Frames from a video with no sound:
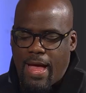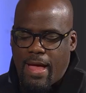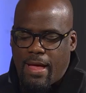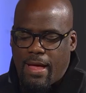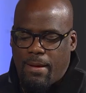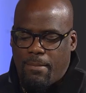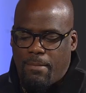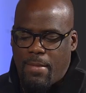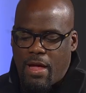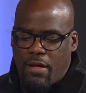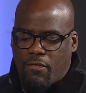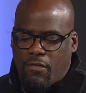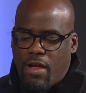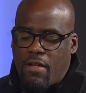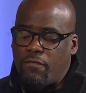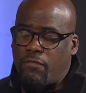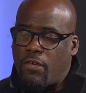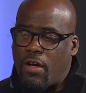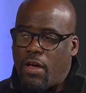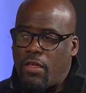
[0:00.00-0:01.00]
my
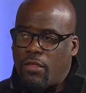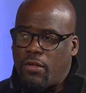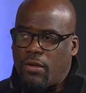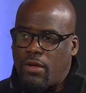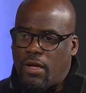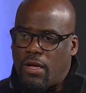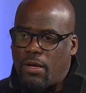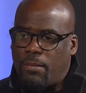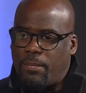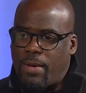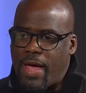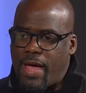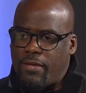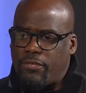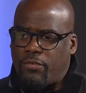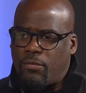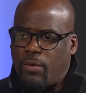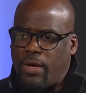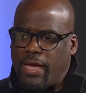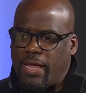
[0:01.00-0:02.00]
grandfather
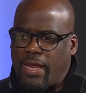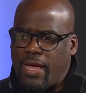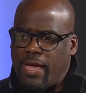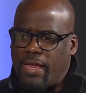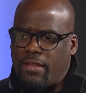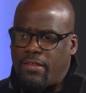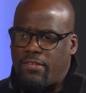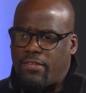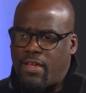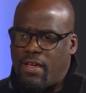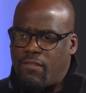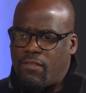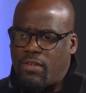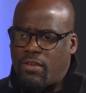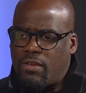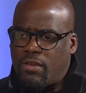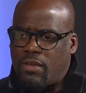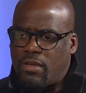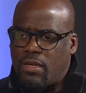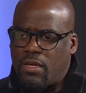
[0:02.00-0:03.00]
passed away at
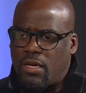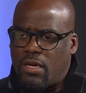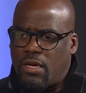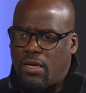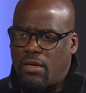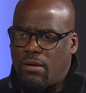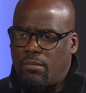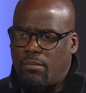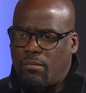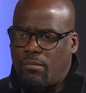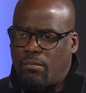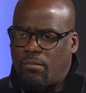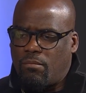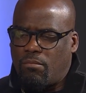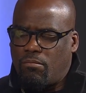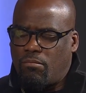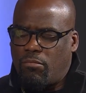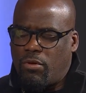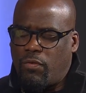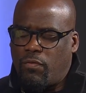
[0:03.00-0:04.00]
87.
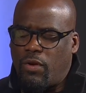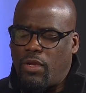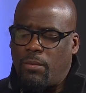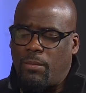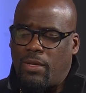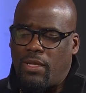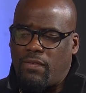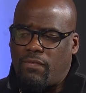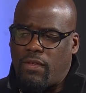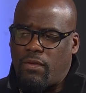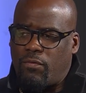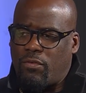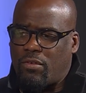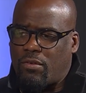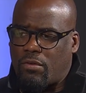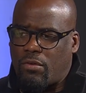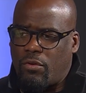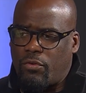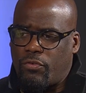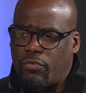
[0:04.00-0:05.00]
We really believe he was
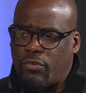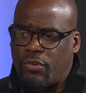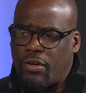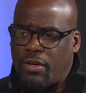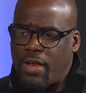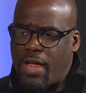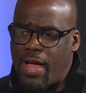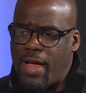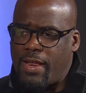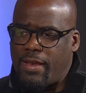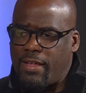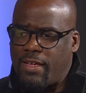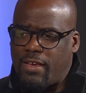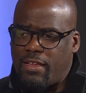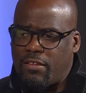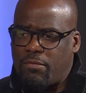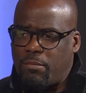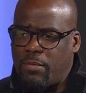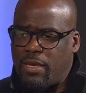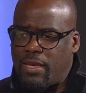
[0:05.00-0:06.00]
closer to 90 in
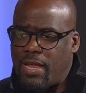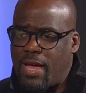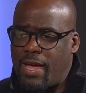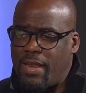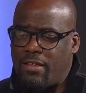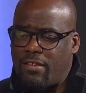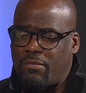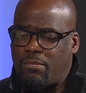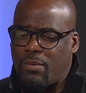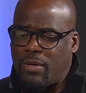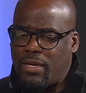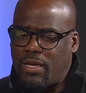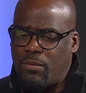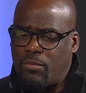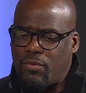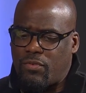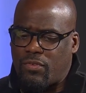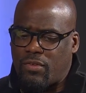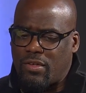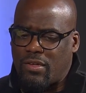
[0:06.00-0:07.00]
his mid-90s, but he
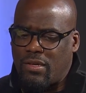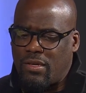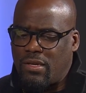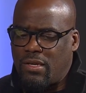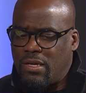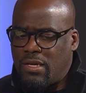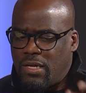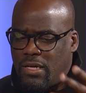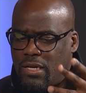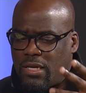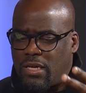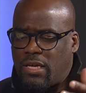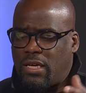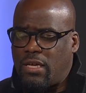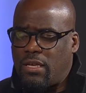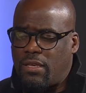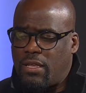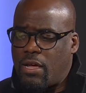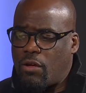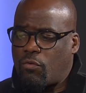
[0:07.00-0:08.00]
was a
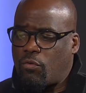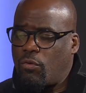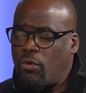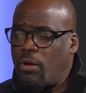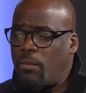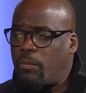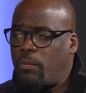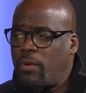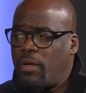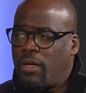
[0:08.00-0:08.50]
kid that grew up